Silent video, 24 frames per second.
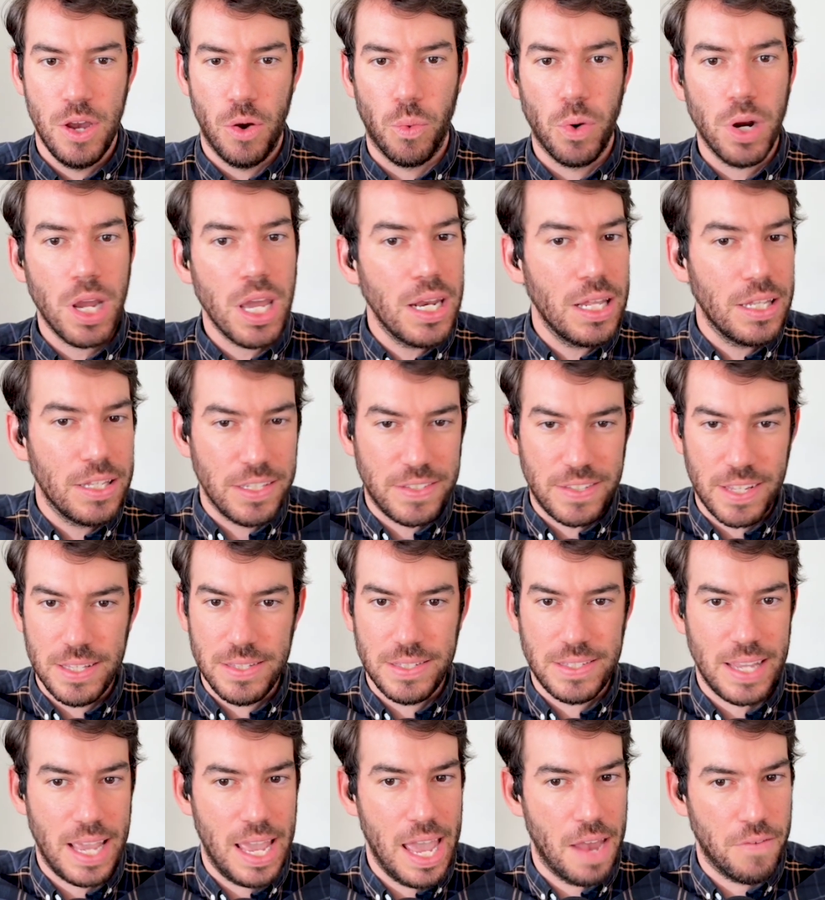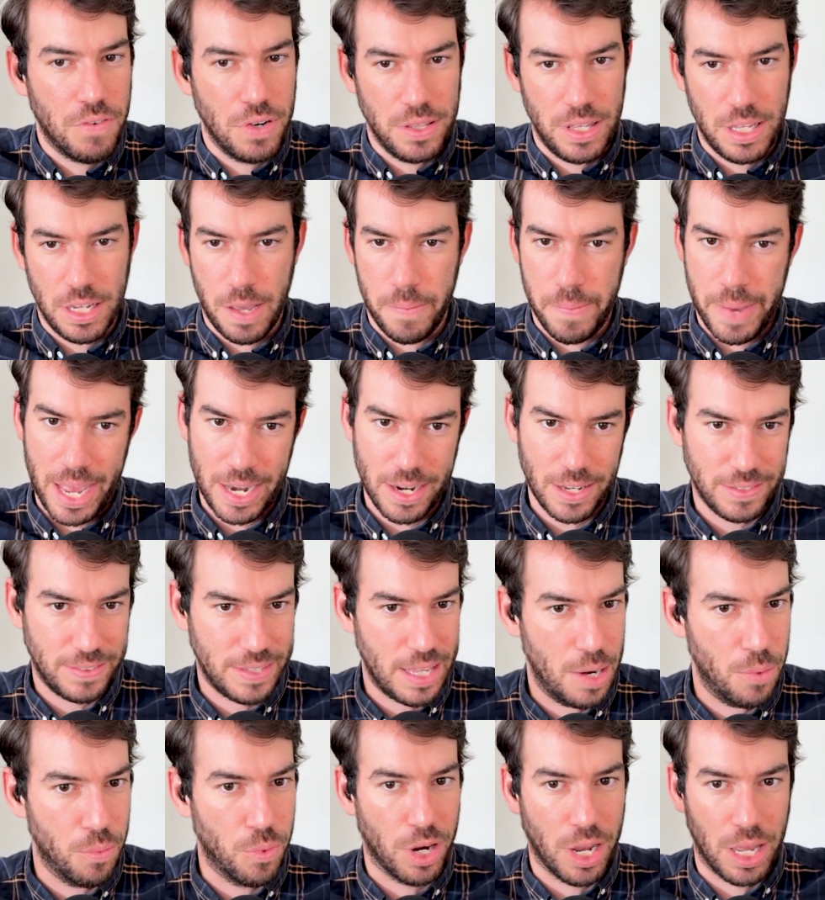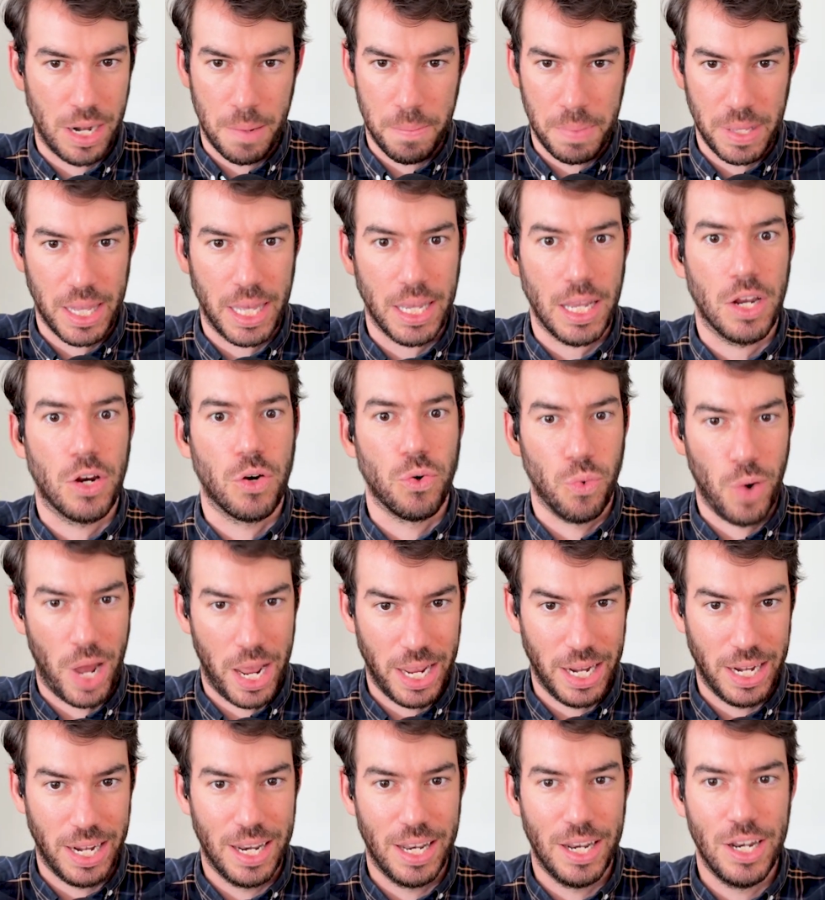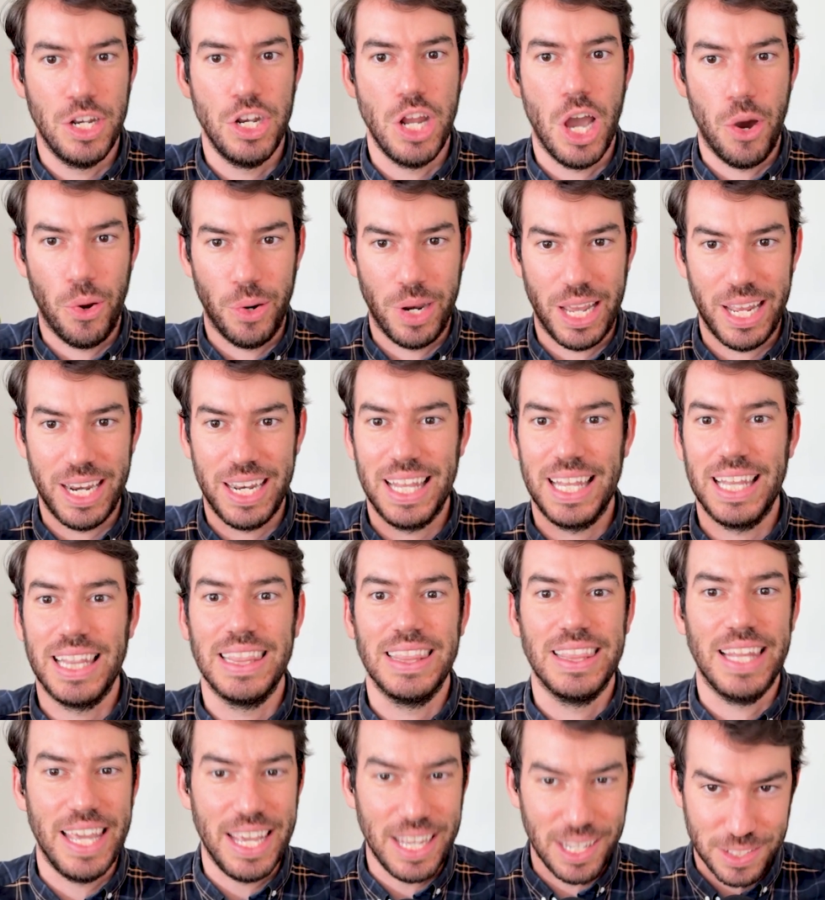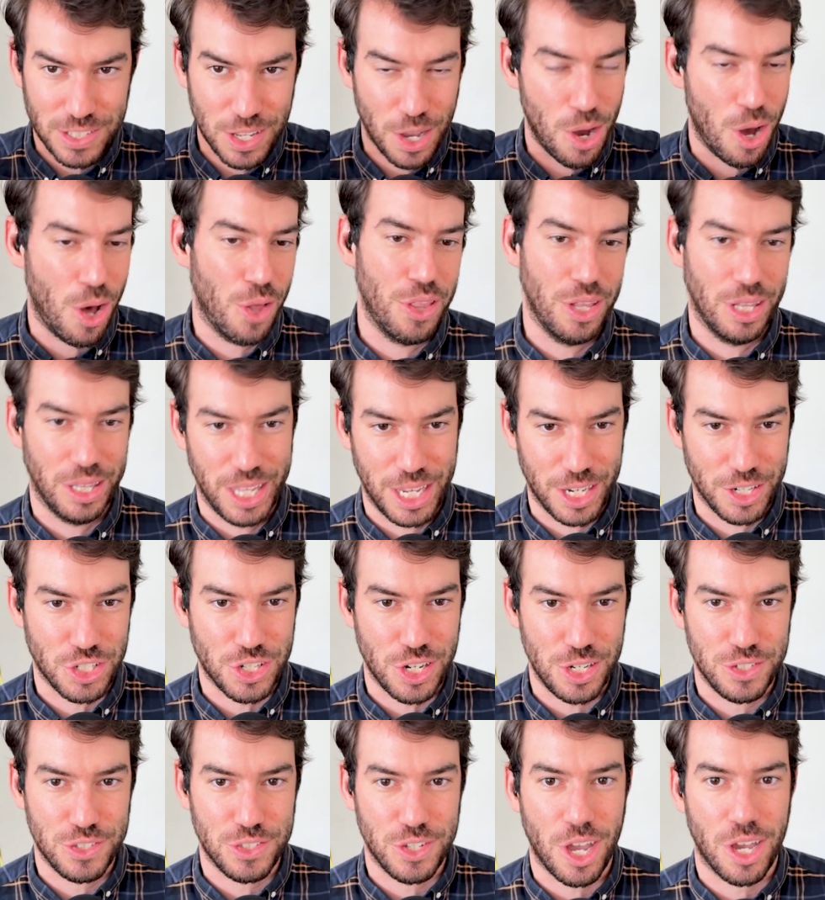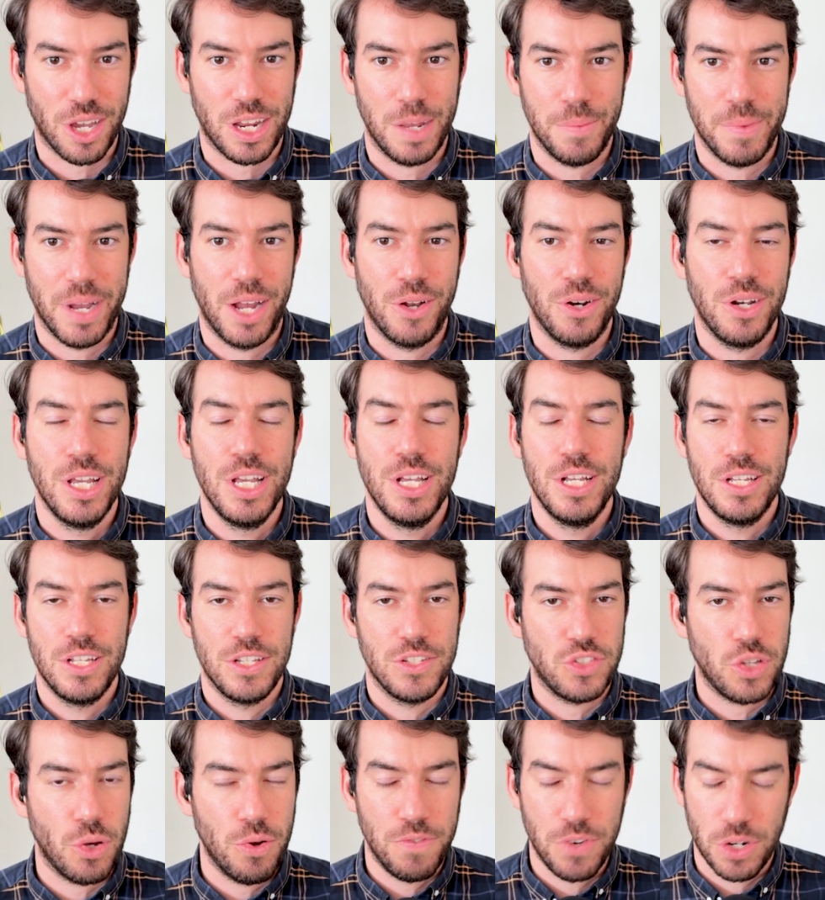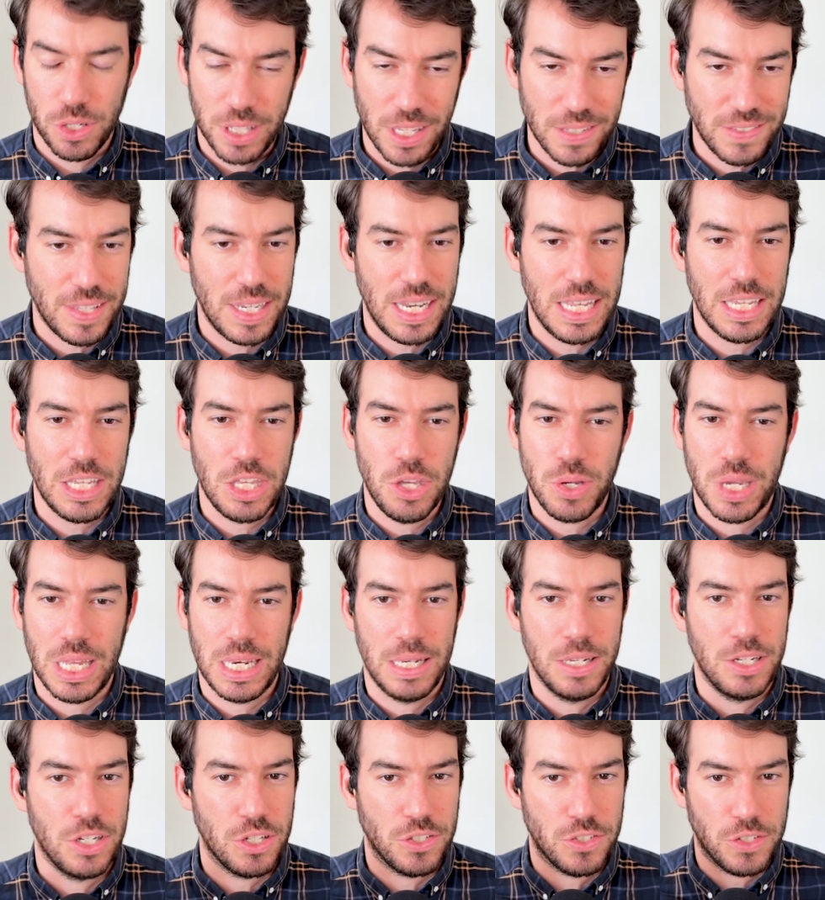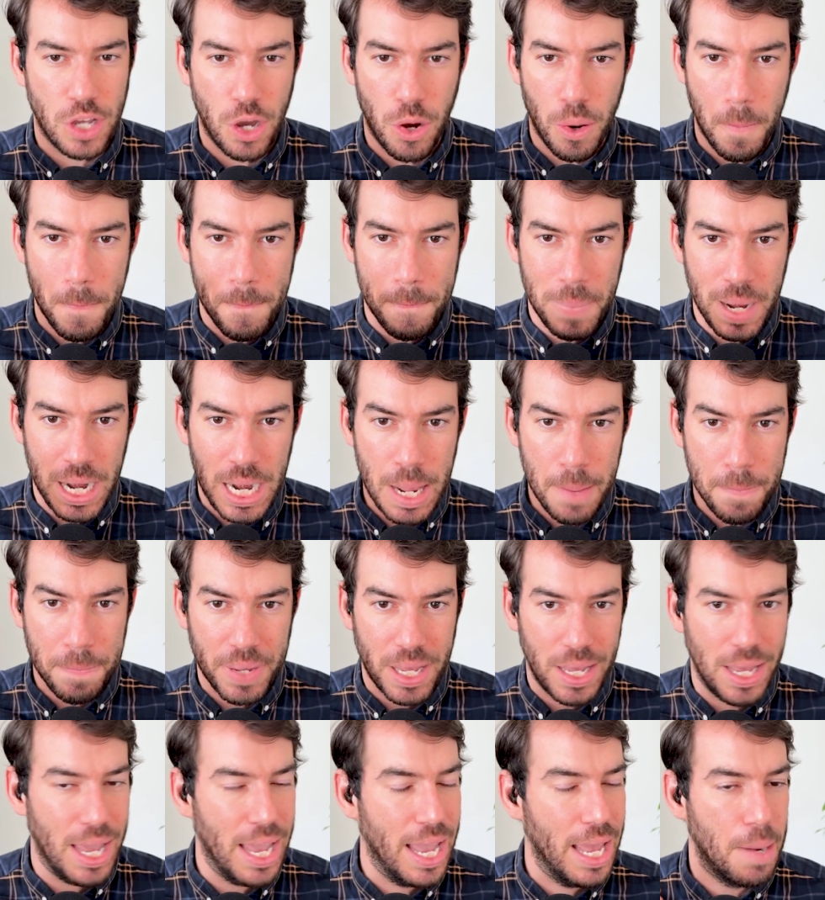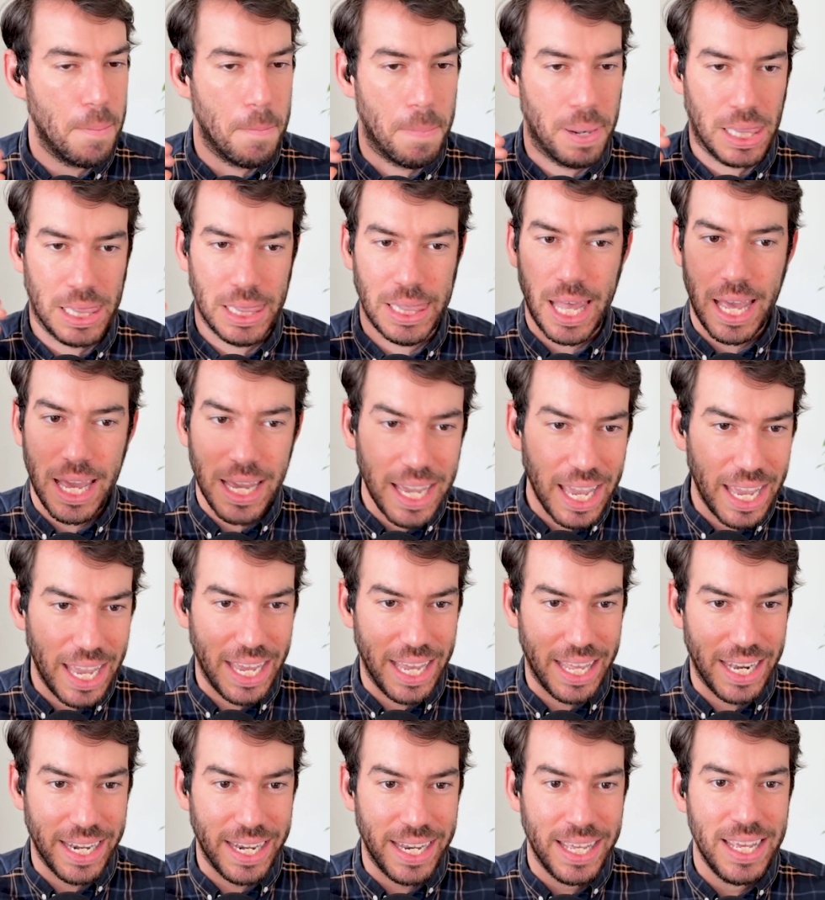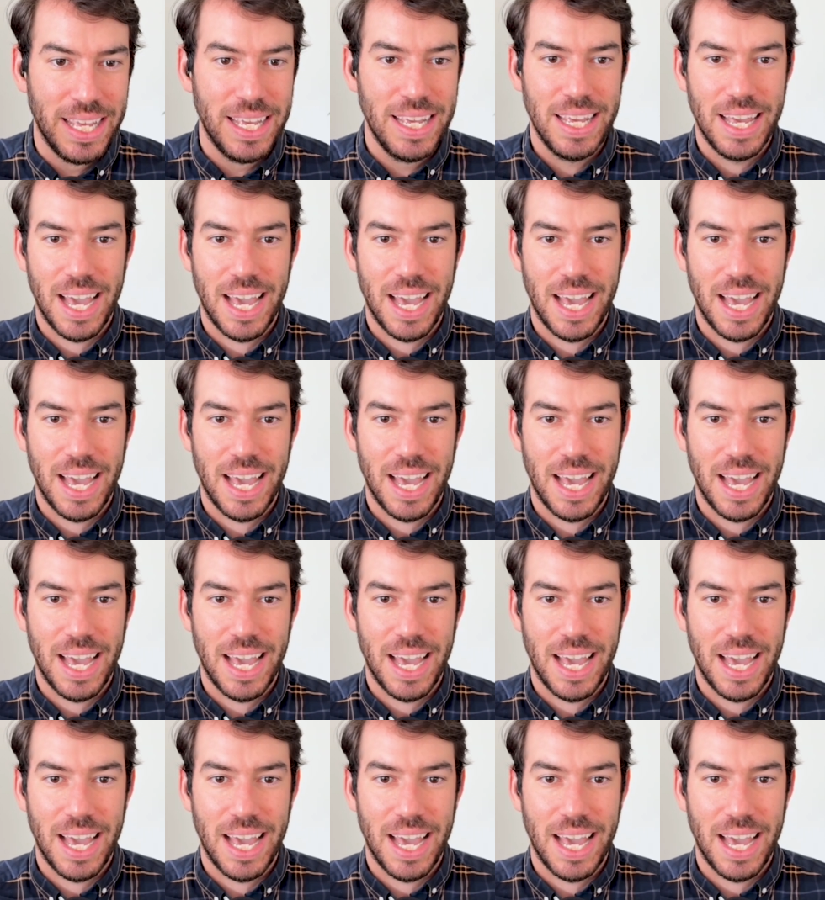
We're going to listen to everything Amanda said and we're going to be like, great, noted, link to all the links she's talking about. So if you're listening, you can just go blip and plug in.